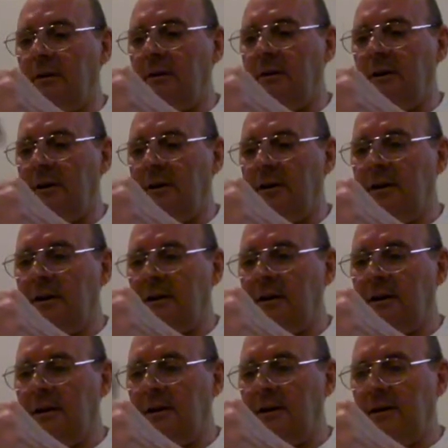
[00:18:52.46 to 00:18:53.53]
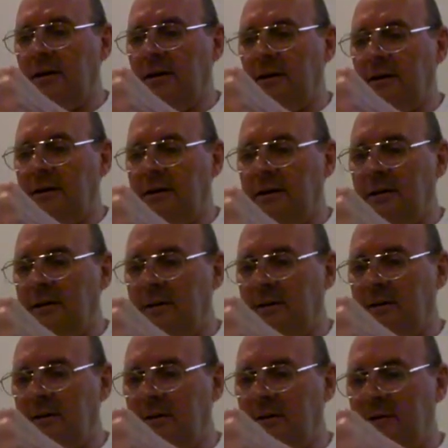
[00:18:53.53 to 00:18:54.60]

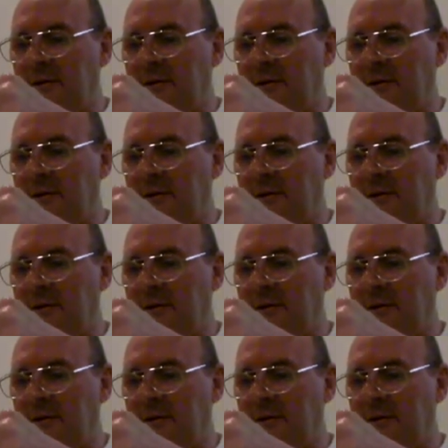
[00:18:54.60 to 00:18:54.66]
(silence)